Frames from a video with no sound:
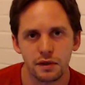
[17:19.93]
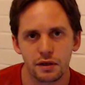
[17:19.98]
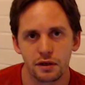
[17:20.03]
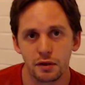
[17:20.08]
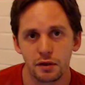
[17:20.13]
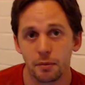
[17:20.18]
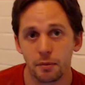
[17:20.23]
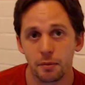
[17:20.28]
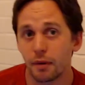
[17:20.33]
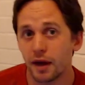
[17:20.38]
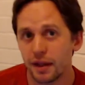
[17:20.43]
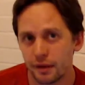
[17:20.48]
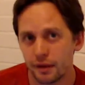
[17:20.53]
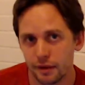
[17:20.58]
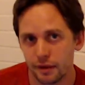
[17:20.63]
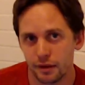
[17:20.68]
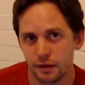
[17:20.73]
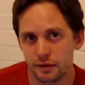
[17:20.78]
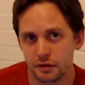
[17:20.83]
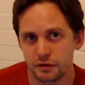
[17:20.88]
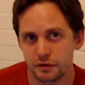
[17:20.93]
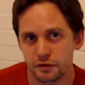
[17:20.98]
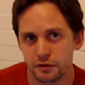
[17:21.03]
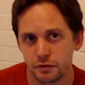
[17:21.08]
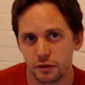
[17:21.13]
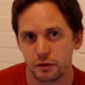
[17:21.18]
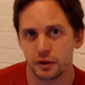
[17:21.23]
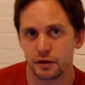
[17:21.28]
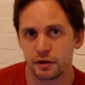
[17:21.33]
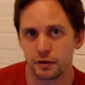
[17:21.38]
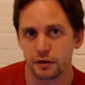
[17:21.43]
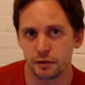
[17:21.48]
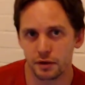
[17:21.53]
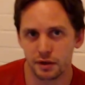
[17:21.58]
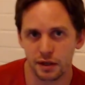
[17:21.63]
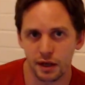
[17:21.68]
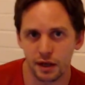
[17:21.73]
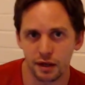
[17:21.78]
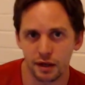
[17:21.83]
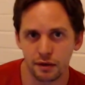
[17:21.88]
You might think that you're already
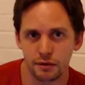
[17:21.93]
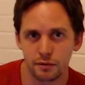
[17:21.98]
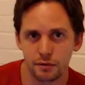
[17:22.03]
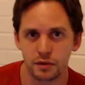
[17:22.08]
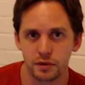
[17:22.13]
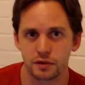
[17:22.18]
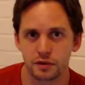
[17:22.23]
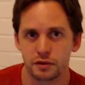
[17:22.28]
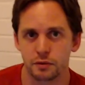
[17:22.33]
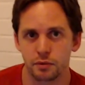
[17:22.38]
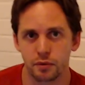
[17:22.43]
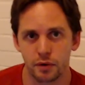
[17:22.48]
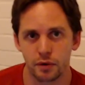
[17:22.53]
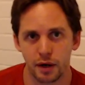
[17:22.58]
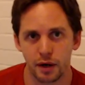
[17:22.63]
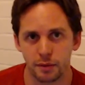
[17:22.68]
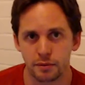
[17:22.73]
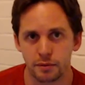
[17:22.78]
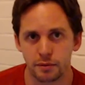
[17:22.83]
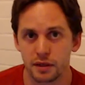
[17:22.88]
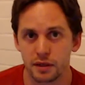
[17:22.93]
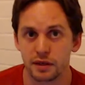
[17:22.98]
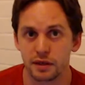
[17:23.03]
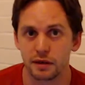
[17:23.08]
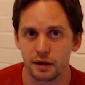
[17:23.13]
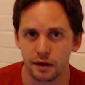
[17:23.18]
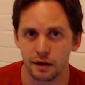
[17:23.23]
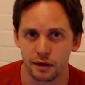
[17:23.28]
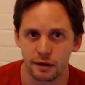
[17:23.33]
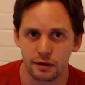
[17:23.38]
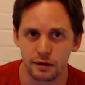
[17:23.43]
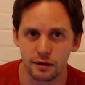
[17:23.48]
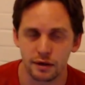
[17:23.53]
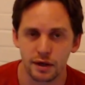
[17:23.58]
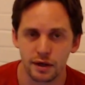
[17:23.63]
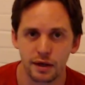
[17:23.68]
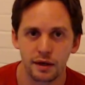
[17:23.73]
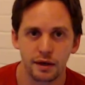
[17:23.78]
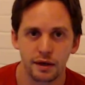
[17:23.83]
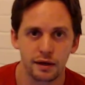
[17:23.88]
doing that, but you're probably not.
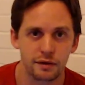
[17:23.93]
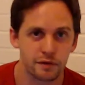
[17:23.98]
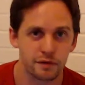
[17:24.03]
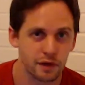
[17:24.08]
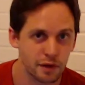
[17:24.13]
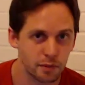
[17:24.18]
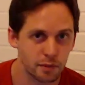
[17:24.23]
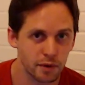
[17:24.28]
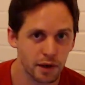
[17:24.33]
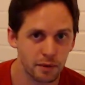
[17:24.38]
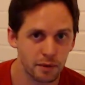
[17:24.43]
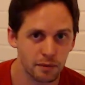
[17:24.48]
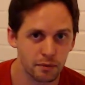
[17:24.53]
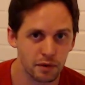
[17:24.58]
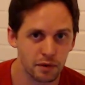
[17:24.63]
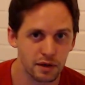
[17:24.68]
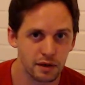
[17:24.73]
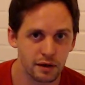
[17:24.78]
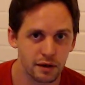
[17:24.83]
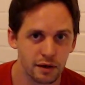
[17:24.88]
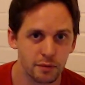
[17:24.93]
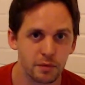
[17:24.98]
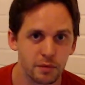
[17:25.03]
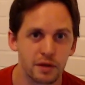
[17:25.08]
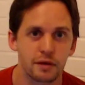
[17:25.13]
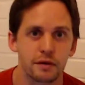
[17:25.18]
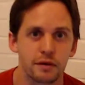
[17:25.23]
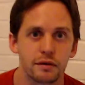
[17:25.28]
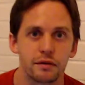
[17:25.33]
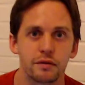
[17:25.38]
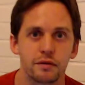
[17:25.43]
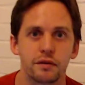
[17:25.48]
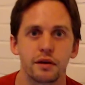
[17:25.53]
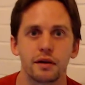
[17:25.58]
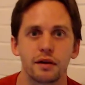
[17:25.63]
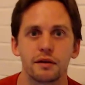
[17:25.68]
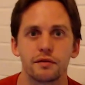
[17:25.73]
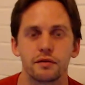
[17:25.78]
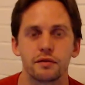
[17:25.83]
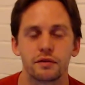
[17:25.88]
I say probably not because
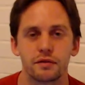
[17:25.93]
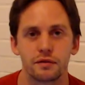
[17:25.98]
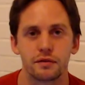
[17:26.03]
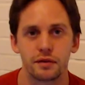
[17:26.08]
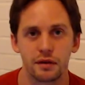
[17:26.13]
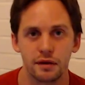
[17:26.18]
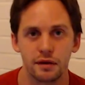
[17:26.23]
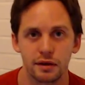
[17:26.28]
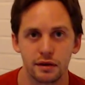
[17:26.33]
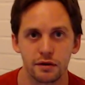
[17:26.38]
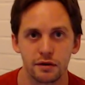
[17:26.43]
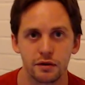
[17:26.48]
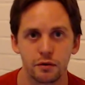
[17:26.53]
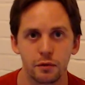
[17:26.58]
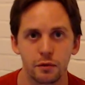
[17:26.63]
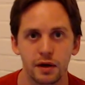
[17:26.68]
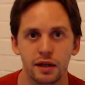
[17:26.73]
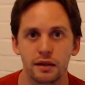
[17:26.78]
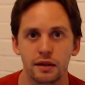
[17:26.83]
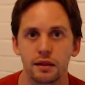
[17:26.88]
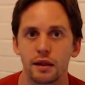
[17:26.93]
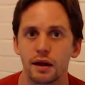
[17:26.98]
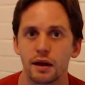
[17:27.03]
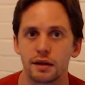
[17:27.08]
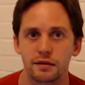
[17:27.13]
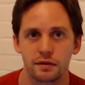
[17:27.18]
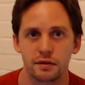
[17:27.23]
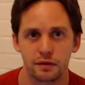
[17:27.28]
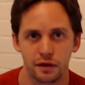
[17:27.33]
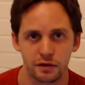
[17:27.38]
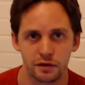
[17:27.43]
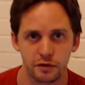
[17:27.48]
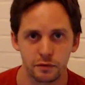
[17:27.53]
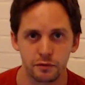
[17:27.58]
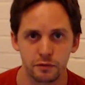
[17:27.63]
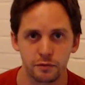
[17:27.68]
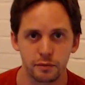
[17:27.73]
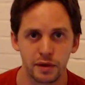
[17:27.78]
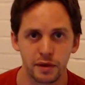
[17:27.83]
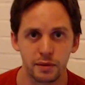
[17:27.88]
I've studied the way lots and lots of
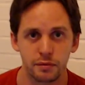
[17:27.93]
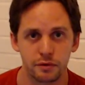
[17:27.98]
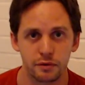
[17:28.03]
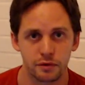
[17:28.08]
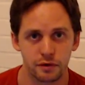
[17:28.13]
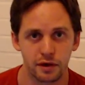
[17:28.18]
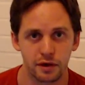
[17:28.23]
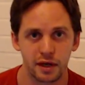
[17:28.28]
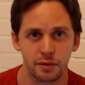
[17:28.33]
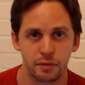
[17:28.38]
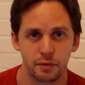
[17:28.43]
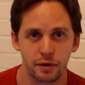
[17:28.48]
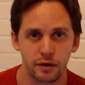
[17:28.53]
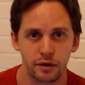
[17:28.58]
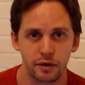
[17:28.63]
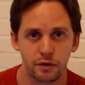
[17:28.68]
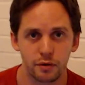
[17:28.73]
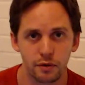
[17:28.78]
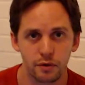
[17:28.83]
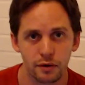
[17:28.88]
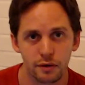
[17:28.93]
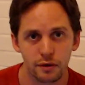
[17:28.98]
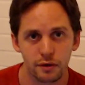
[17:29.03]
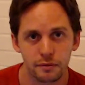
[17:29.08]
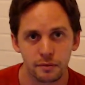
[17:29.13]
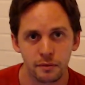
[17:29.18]
people train parkour,